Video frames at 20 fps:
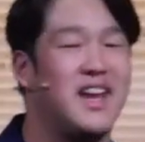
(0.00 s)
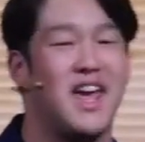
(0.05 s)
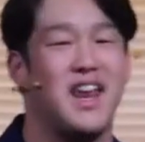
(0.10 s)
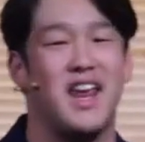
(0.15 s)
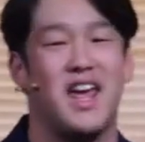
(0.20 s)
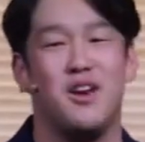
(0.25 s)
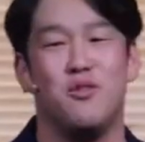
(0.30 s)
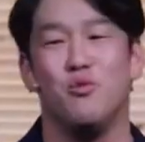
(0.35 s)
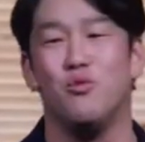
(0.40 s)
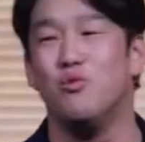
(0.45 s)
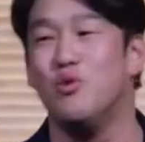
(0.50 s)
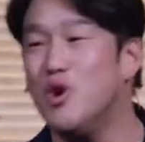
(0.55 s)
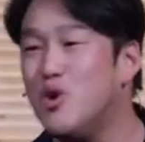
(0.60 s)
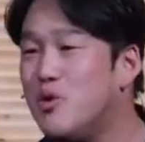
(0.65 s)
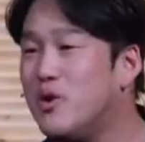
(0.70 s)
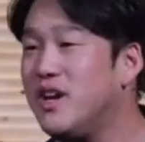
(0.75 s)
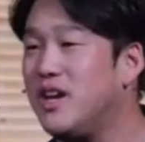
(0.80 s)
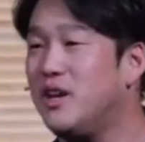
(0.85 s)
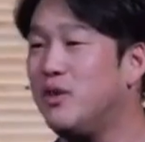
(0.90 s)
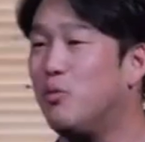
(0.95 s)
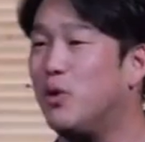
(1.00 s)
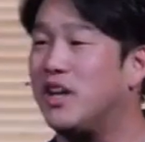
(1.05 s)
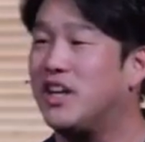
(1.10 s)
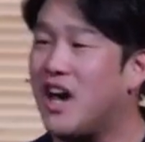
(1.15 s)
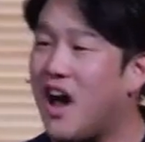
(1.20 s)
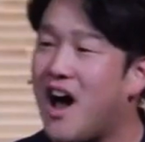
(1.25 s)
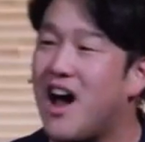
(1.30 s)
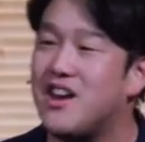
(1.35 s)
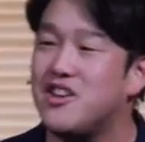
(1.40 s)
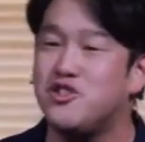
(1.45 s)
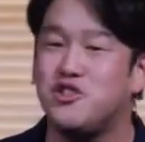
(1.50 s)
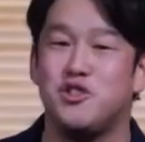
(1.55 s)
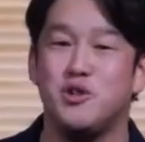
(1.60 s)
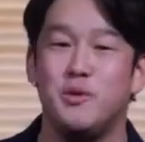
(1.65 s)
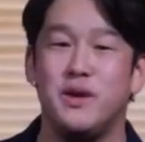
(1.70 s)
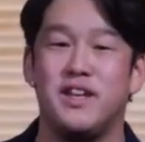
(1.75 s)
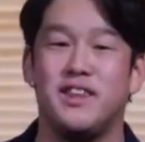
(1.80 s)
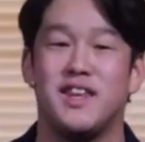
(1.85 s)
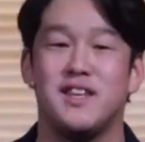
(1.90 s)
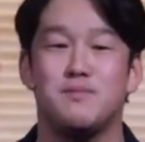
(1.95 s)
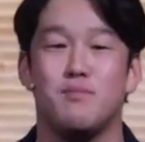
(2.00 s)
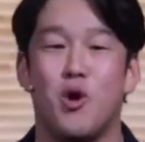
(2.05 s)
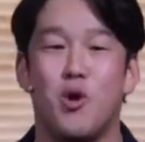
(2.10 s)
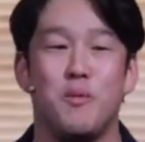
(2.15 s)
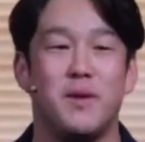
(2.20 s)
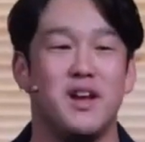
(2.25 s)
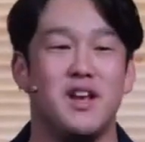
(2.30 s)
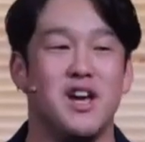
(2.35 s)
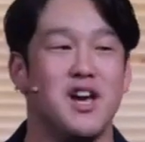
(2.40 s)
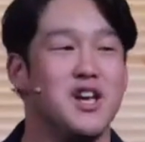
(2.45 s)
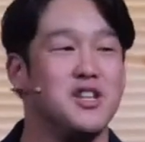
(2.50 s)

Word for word: and, and ruin what God is doing in this moment.